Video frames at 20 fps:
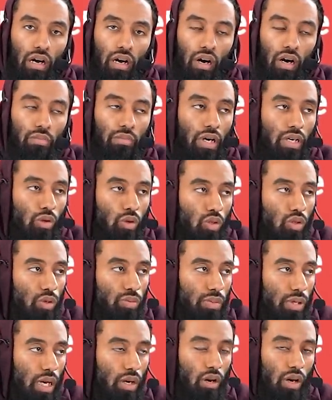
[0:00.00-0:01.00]
On my YouTube
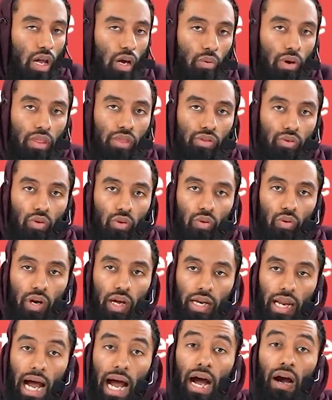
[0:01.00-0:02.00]
channel, I went through
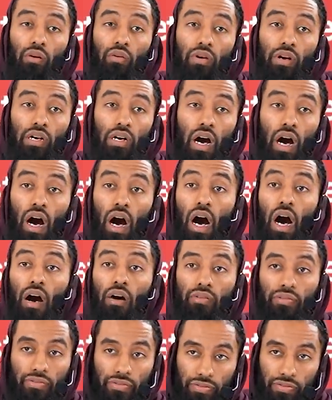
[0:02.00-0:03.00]
an hour and a
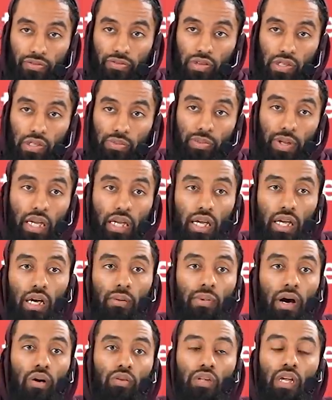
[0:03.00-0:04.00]
half speaking
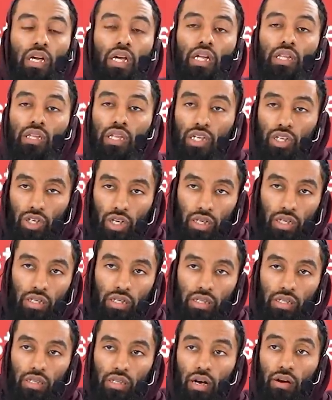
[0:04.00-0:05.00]
about the
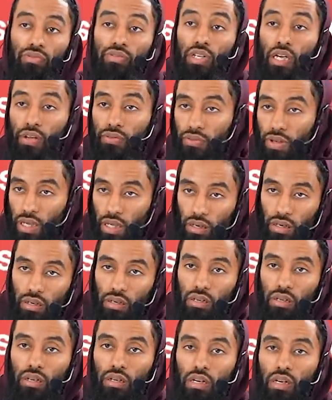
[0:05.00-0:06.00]
conditions of takfir,
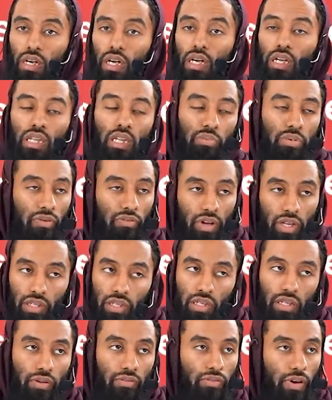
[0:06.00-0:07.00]
the
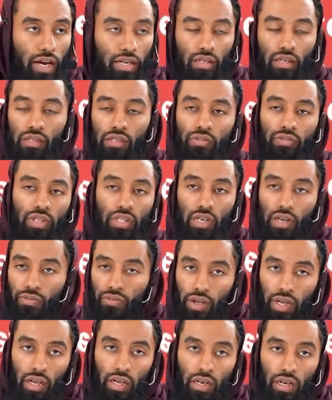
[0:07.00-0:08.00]
preventative factors of a
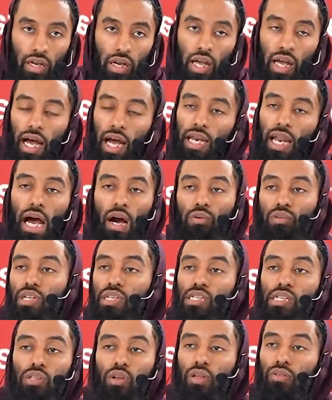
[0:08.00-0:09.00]
takfir, and how
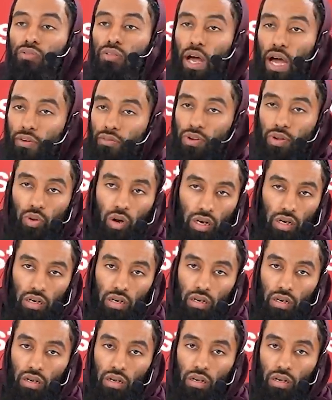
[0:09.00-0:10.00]
this is not for everyone,
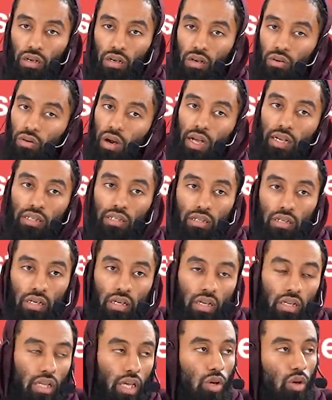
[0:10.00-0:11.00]
right?
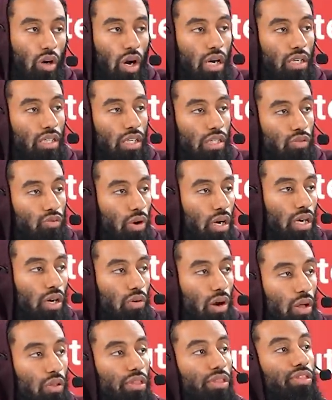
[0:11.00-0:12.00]
That you can't just run
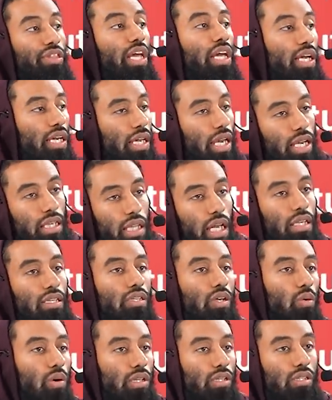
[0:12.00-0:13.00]
around thinking that
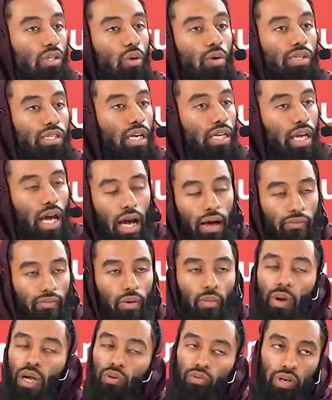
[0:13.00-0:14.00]
so-and-so is a kafir,
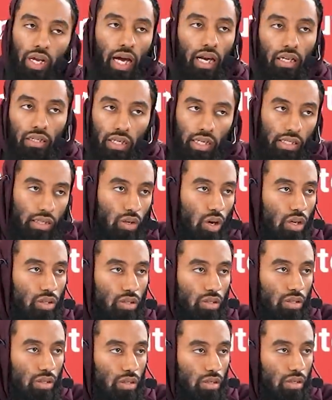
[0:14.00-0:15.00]
but in reality is not,